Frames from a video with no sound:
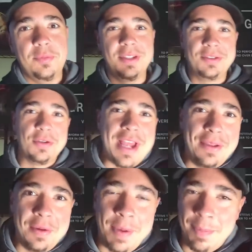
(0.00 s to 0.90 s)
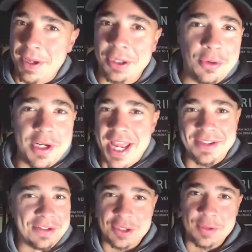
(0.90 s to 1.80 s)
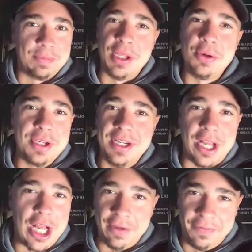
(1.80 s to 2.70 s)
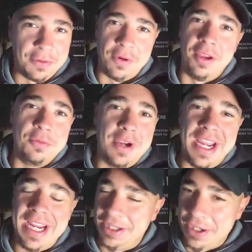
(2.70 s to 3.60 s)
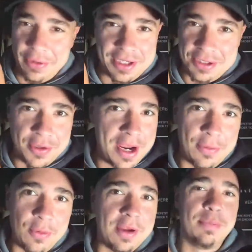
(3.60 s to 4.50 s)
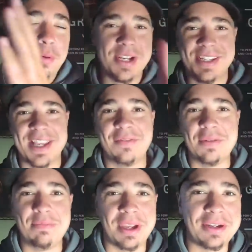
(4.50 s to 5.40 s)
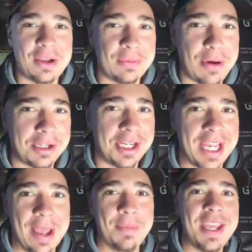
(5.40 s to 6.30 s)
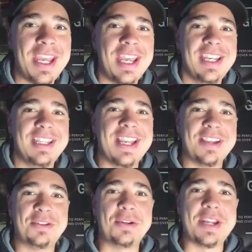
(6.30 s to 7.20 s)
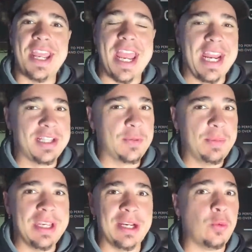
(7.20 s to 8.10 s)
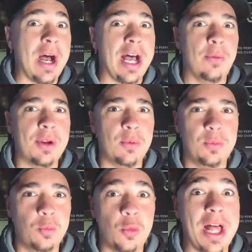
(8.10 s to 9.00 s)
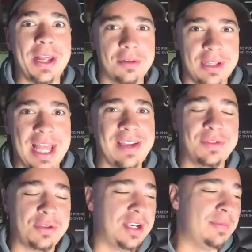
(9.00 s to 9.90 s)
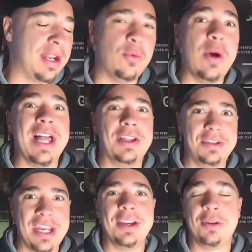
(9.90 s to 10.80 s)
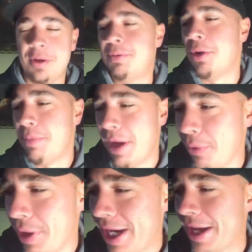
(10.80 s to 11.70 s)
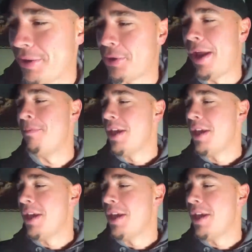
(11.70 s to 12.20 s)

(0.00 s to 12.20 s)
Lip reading: So now that Pepe Coin has exploded off the runway, going to a $1.7 billion market cap yesterday at its peak. Wow, what a wild live stream and a wild day in crypto, by the way, yesterday.